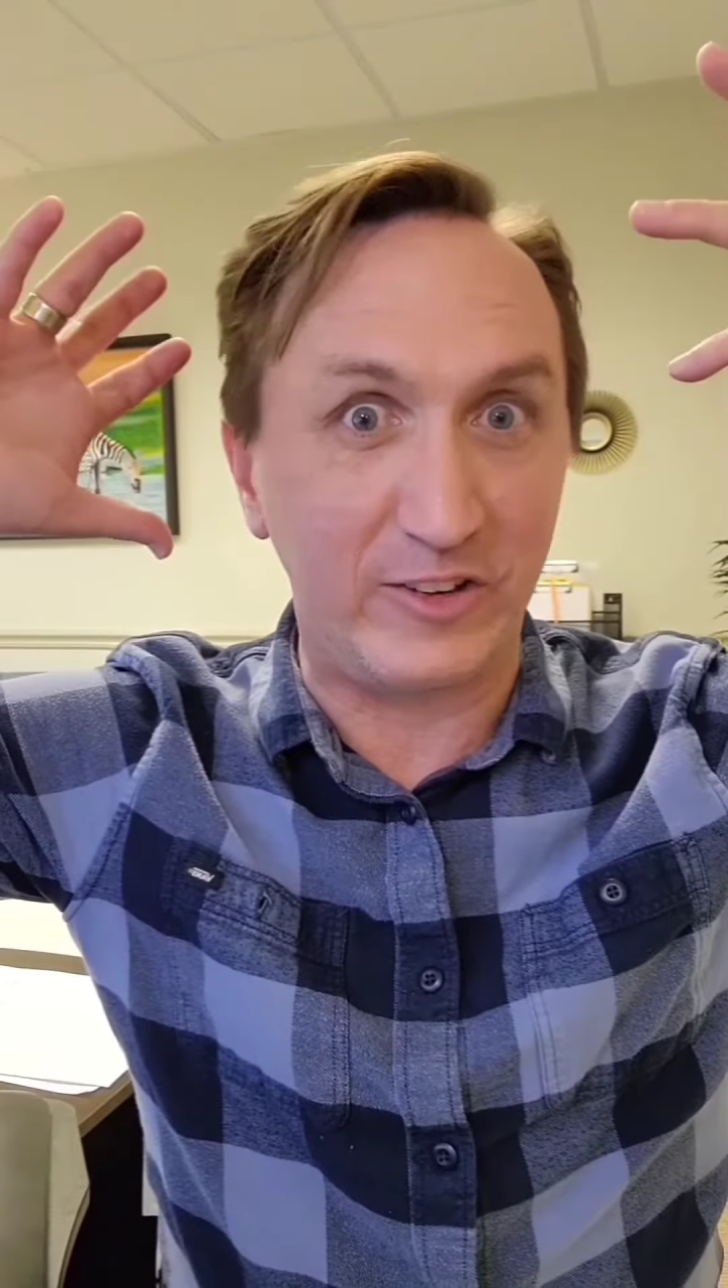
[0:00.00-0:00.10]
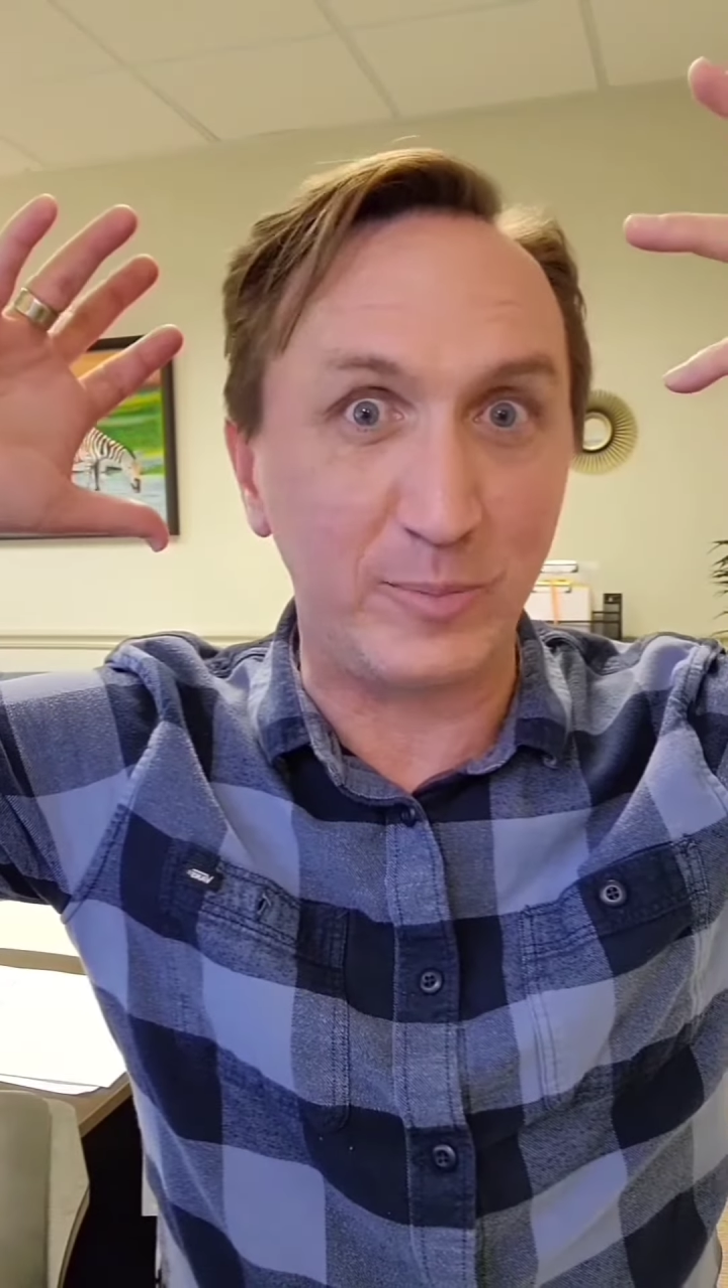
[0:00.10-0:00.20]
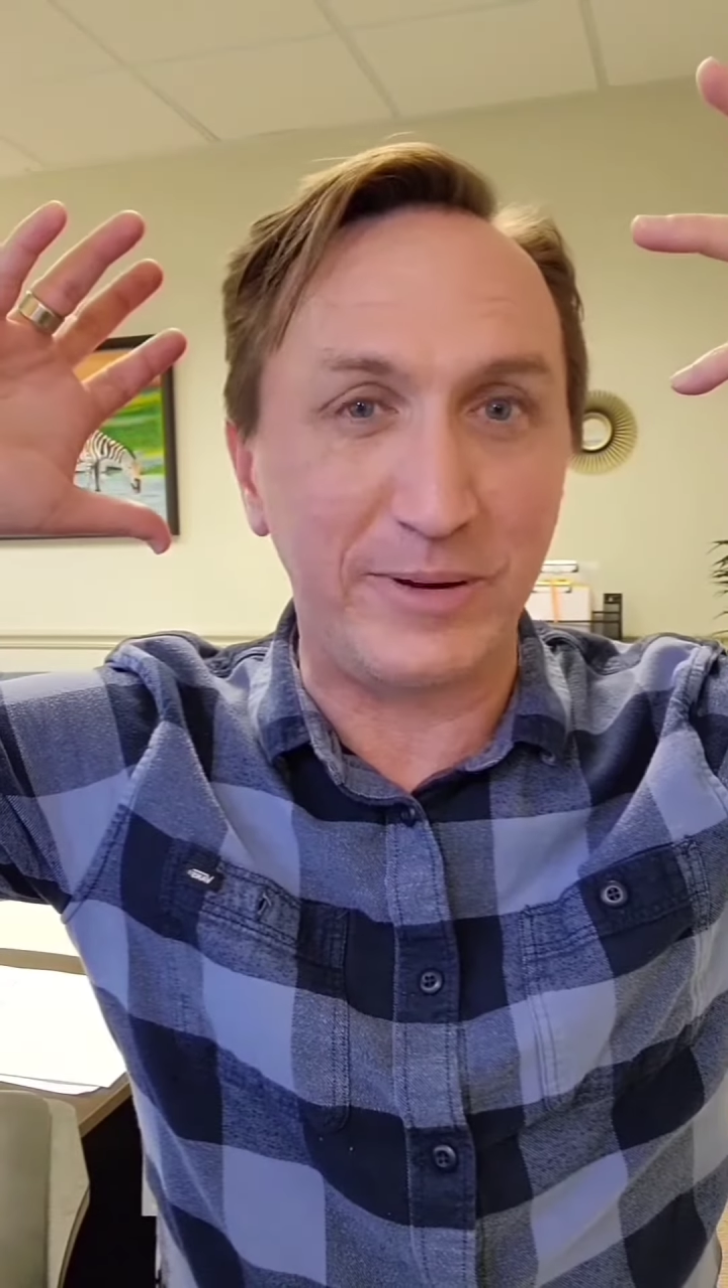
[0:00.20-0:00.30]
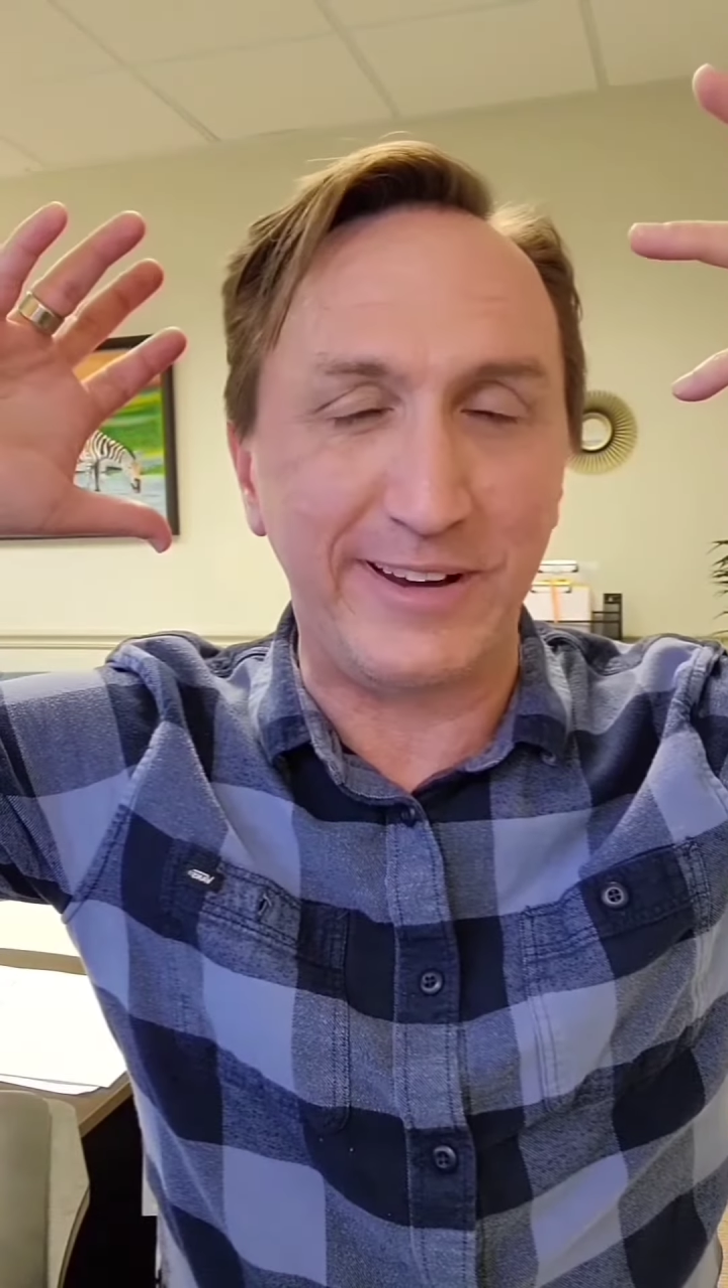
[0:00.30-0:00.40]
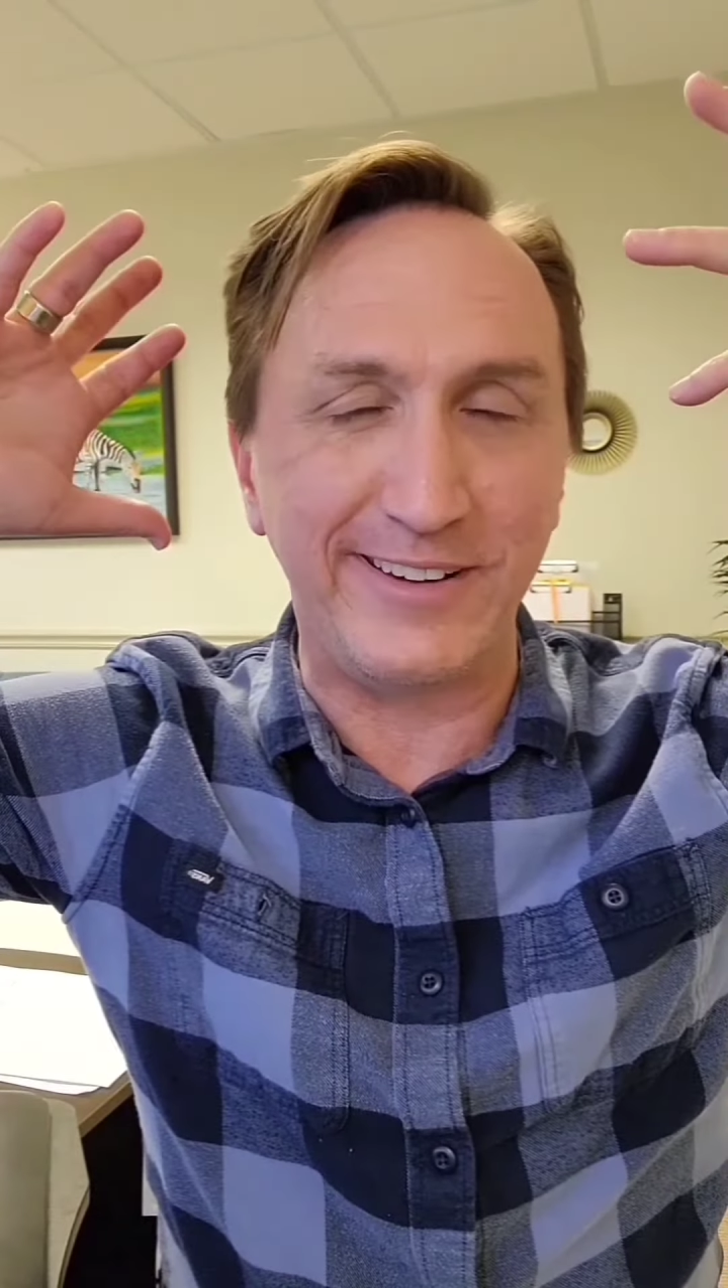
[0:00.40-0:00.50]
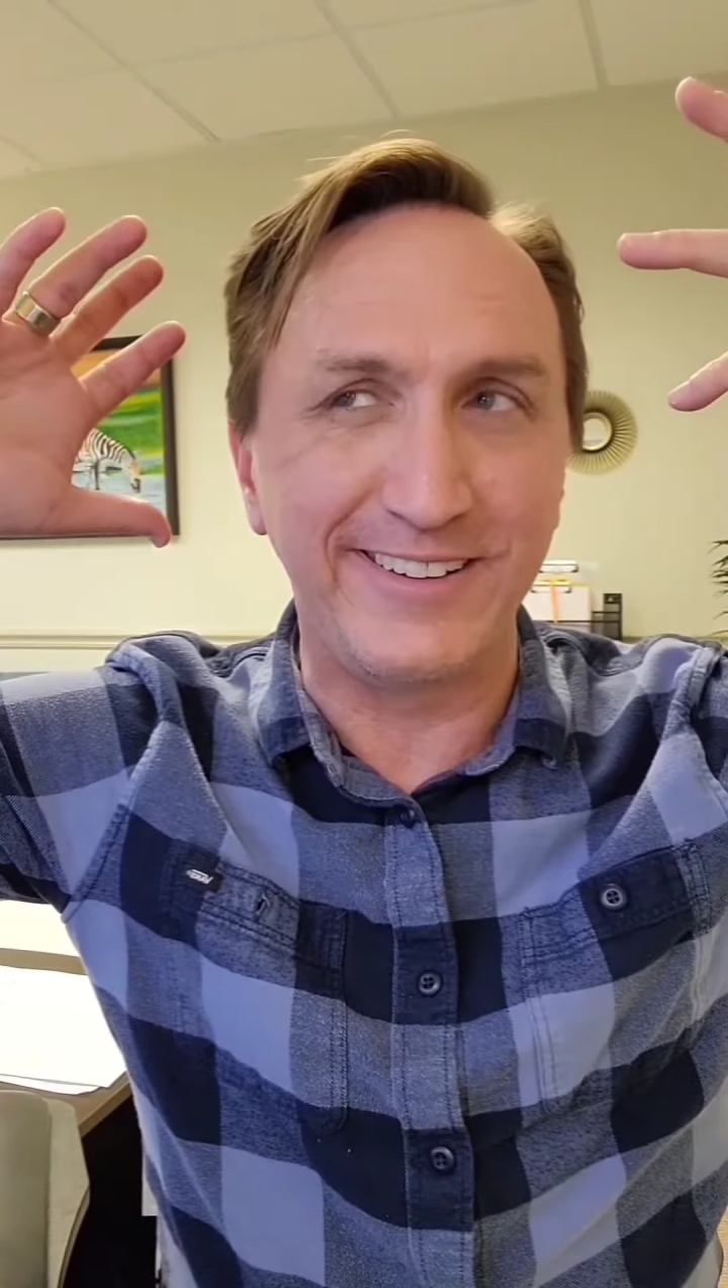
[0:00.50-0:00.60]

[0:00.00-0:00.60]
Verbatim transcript: spin